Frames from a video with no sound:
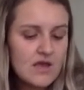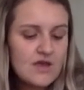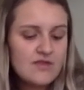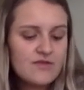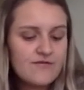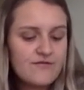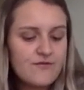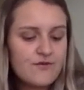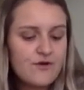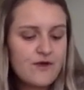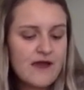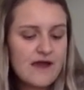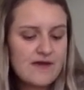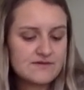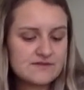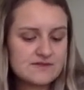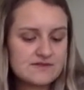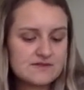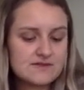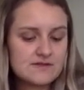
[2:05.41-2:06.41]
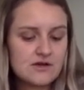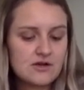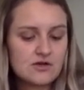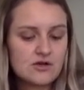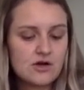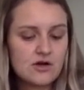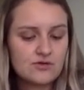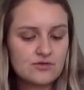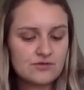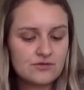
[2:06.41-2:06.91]
The 4 houses are
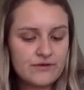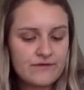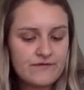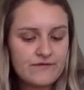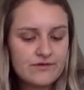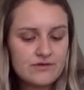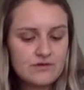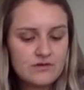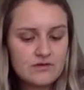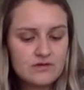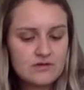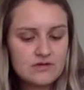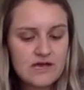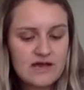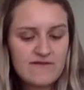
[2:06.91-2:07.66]
called Gryffindor,